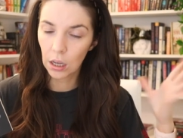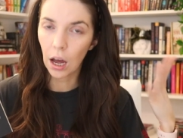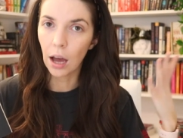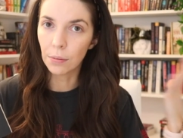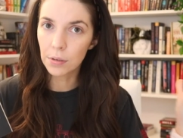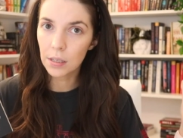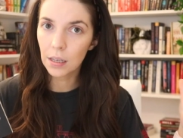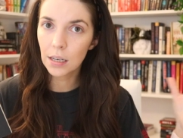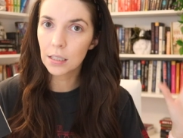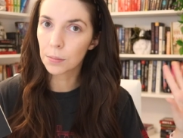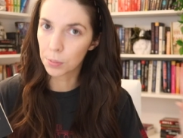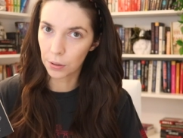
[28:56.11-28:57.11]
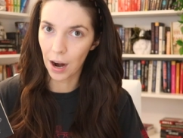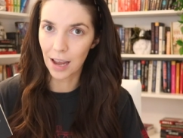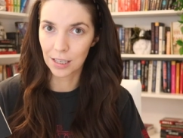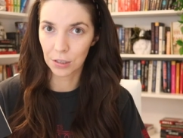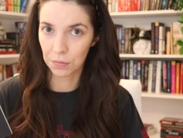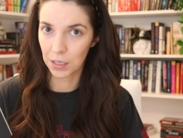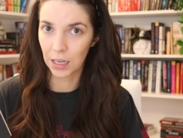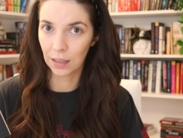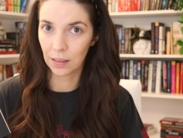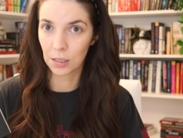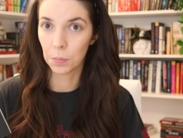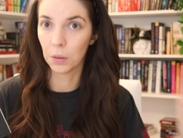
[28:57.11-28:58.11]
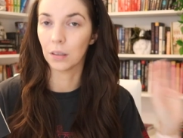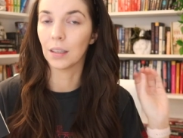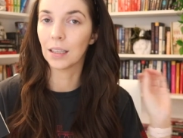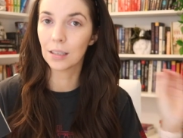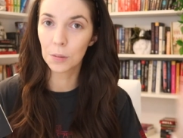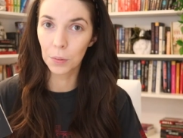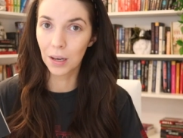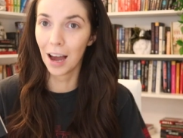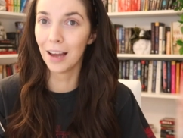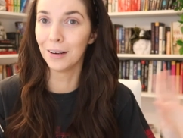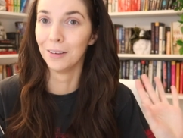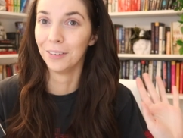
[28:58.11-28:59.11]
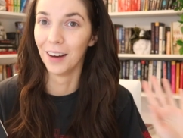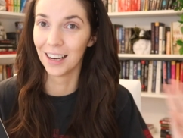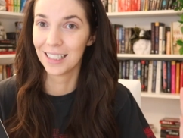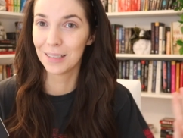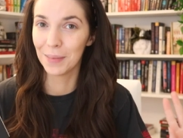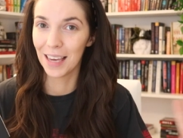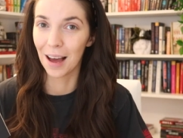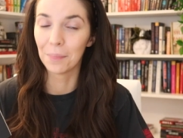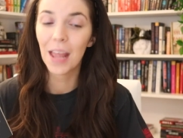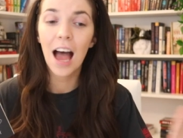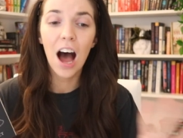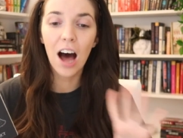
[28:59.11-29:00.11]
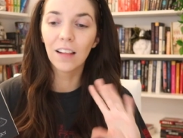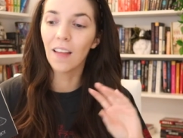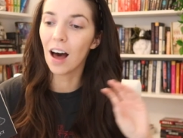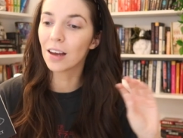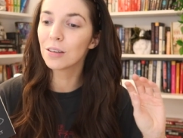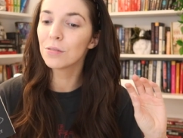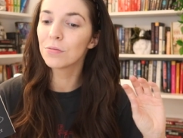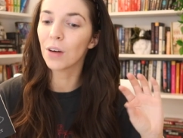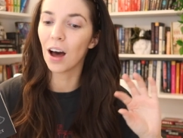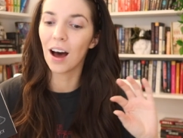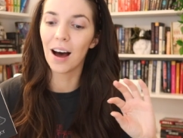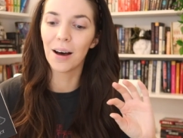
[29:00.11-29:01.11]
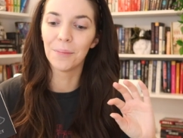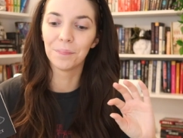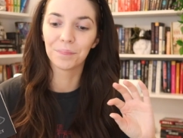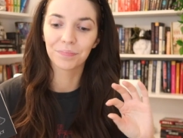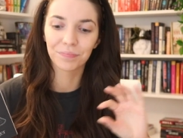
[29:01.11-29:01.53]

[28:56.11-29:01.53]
I was like depressed reading this book. Like, this book kind of fucked me up. A lot of